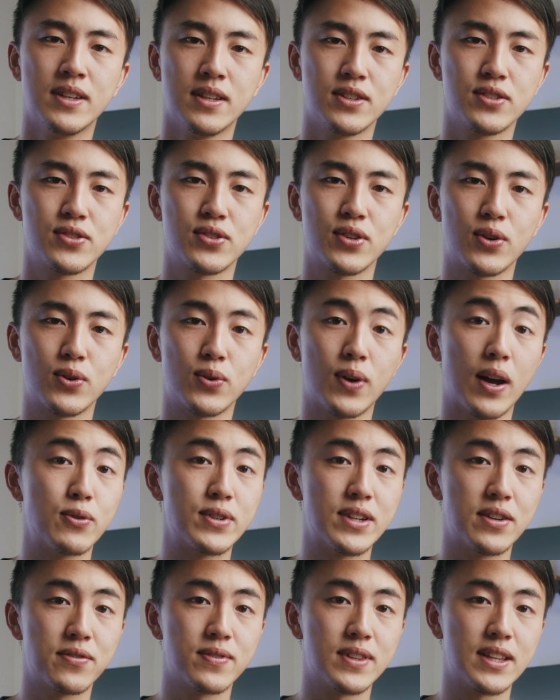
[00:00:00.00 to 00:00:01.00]
So I would
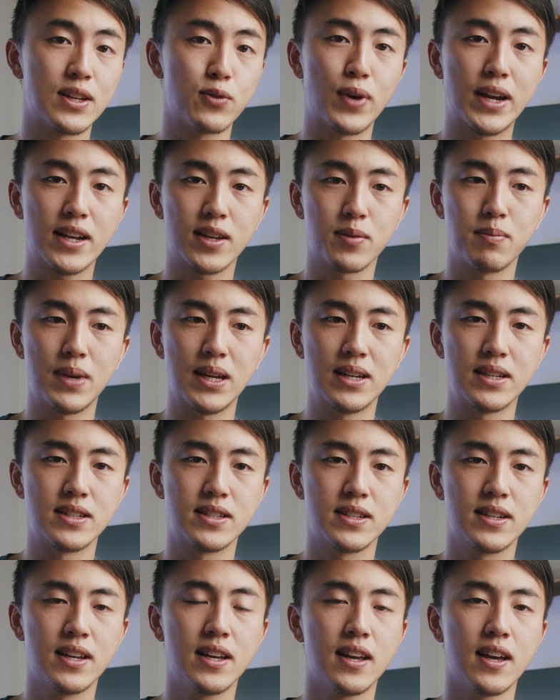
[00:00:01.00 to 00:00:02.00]
definitely
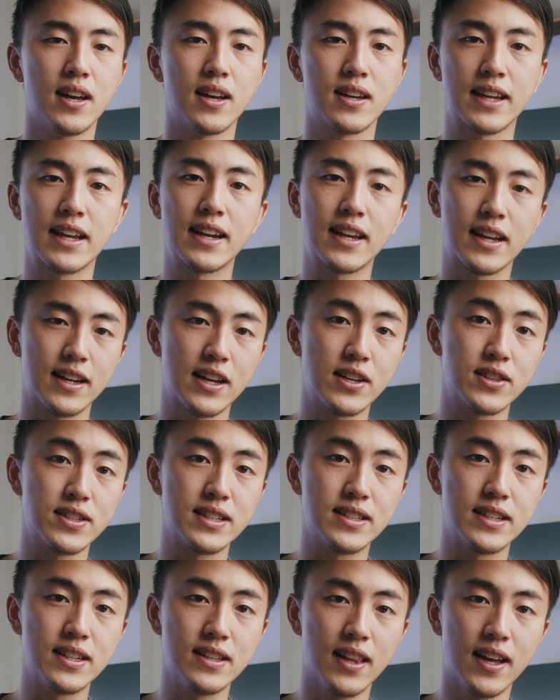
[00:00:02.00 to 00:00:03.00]
recommend getting an
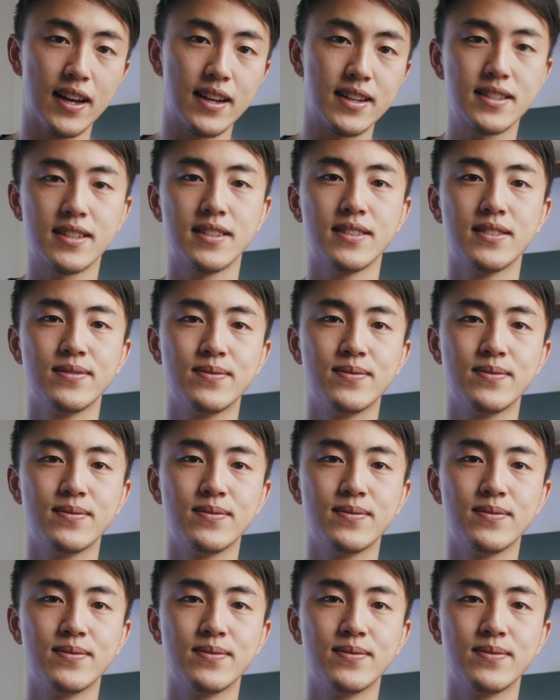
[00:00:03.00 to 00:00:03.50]
LED light.